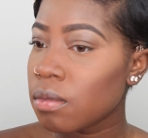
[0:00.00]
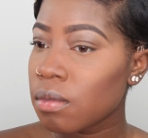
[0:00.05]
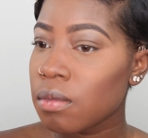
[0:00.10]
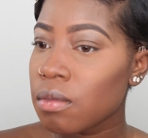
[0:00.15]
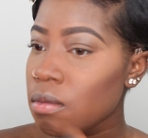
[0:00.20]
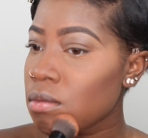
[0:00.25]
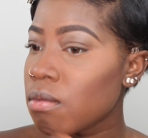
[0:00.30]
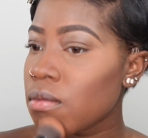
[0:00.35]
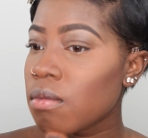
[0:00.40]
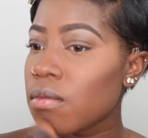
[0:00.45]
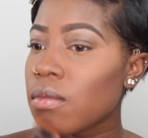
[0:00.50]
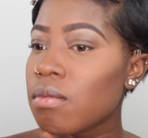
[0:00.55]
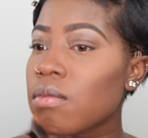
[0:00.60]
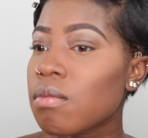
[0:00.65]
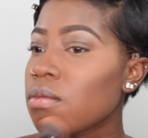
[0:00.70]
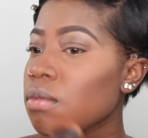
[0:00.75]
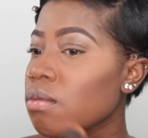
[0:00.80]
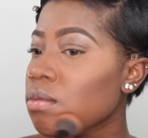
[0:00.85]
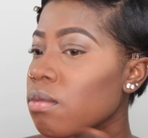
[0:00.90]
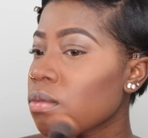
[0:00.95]
So I put the
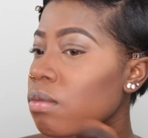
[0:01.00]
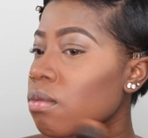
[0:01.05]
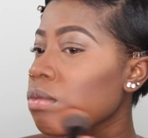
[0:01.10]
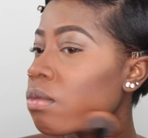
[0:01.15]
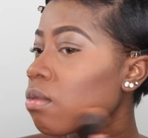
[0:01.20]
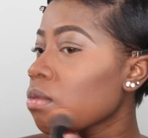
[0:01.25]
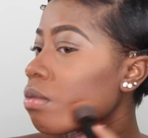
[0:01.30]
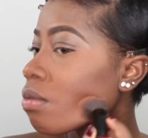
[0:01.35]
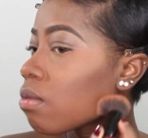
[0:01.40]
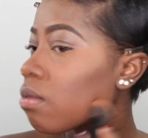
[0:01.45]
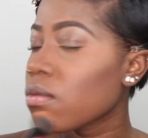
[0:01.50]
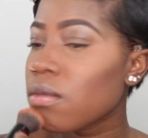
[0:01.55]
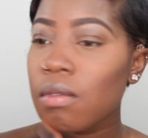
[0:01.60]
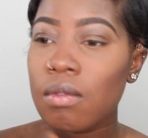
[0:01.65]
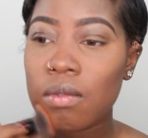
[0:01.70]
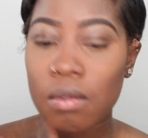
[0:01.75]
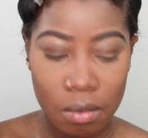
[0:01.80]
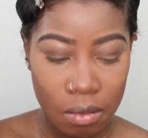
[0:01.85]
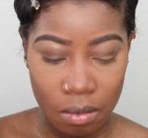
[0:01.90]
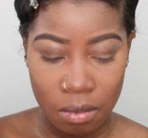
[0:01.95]
skin finish
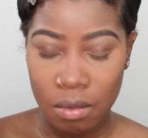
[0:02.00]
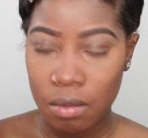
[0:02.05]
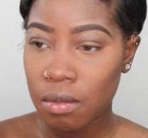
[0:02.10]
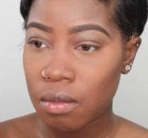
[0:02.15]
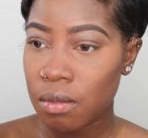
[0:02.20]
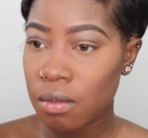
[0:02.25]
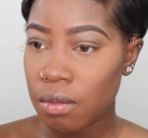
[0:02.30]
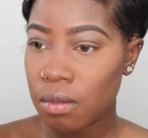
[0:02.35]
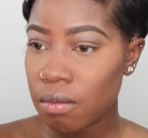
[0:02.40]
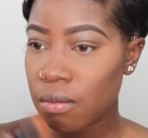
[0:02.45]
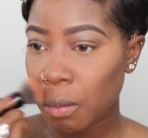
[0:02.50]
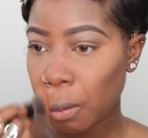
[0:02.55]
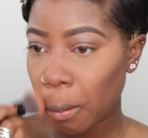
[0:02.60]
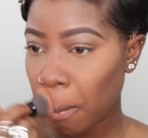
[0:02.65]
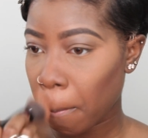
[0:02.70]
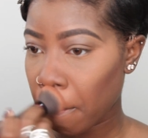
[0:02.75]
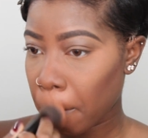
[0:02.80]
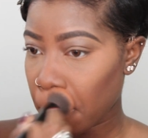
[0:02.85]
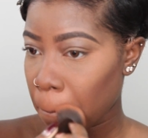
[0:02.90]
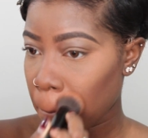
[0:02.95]
all over
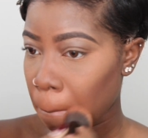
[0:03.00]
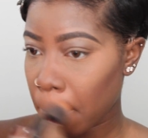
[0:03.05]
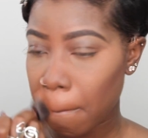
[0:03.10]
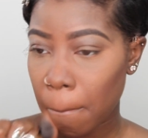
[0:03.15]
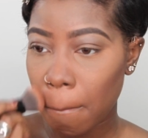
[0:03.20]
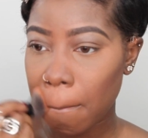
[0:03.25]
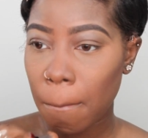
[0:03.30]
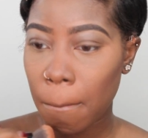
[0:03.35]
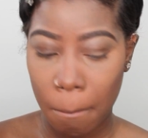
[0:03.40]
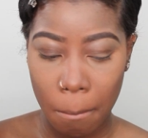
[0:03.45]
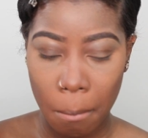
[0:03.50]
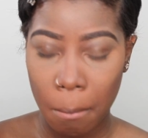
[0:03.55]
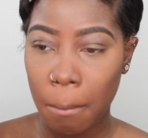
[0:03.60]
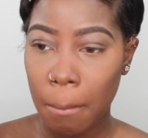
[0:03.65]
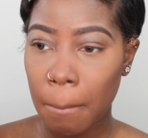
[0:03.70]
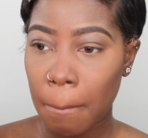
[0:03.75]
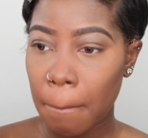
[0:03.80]
to set my makeup.